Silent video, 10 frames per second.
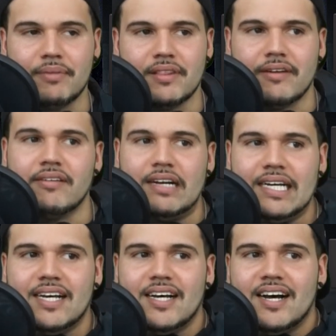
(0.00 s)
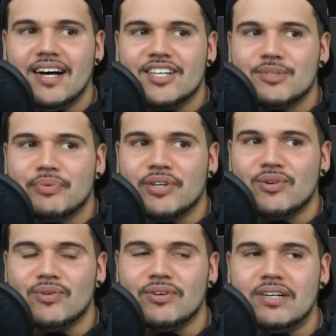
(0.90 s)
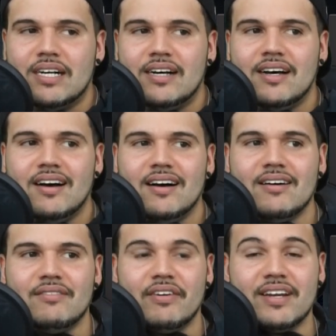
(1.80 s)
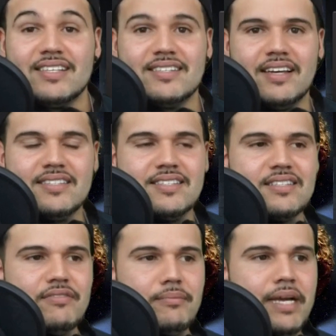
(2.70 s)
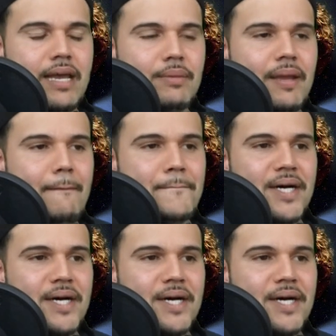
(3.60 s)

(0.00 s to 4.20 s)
I've been there. It's pretty cool. Very nice sights and stuff in Miami.